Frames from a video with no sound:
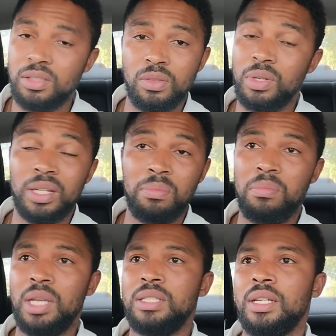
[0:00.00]
You know, what an
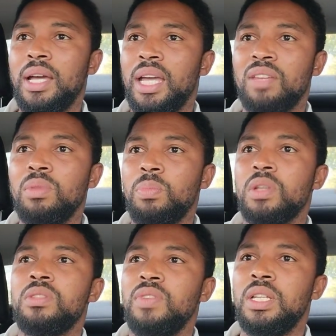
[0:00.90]
amazing guy, giving me
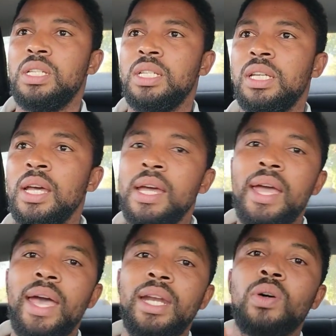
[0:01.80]
positive energy
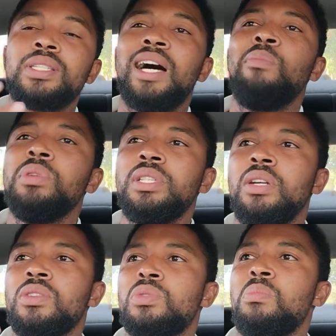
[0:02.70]
and i was humbled
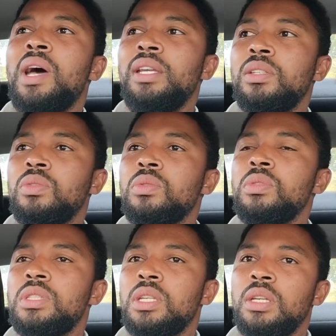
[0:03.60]
and i was reminded
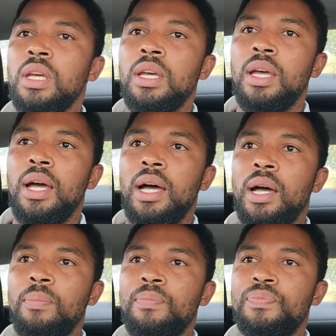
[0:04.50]
ukuthi
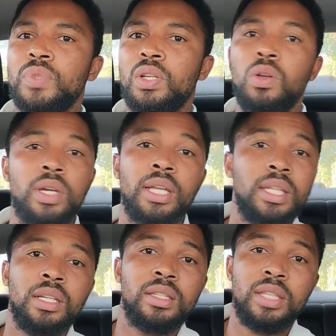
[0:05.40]
um look at
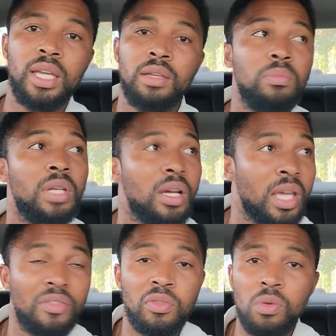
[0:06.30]
the end of the day mina
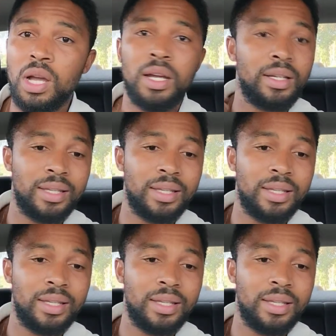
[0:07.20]
ngiyavuka